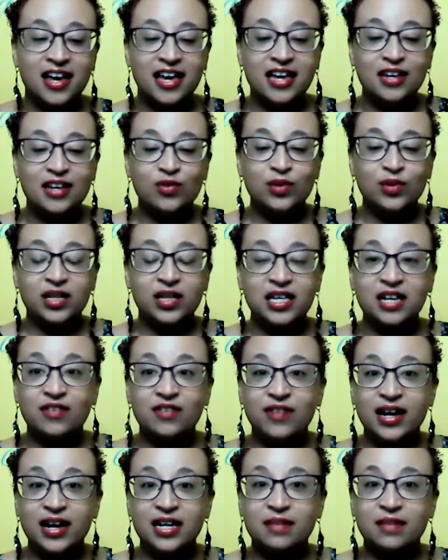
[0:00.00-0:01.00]
it really
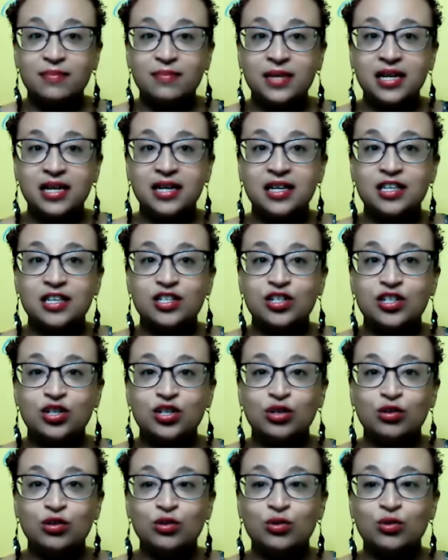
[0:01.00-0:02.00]
invited me
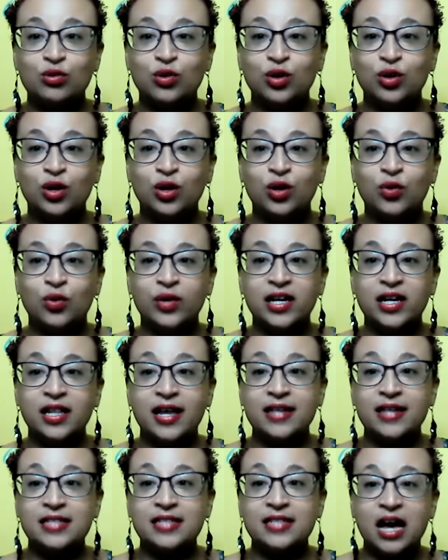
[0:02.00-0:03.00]
to
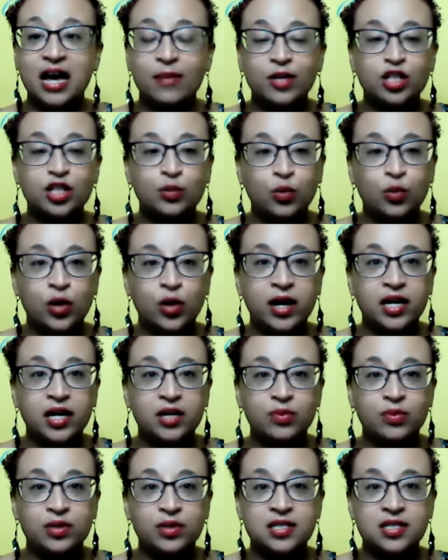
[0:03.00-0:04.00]
realize how much more I
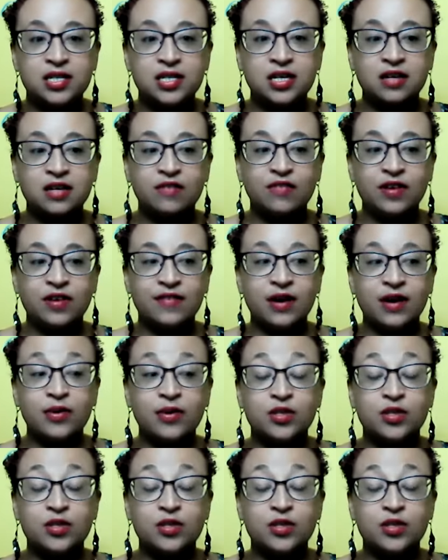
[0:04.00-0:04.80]
could receive if I